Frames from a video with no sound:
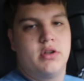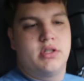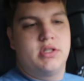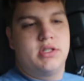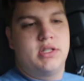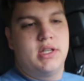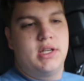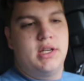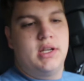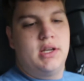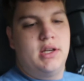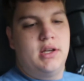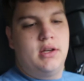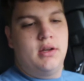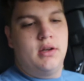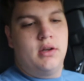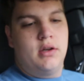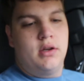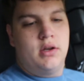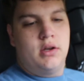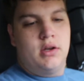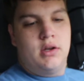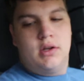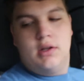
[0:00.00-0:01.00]
to see
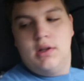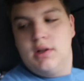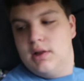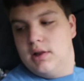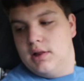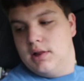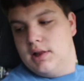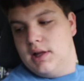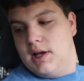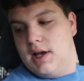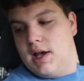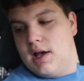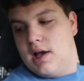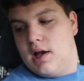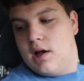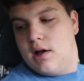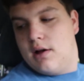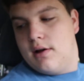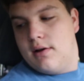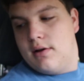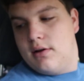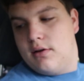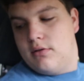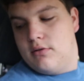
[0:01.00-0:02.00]
Leah.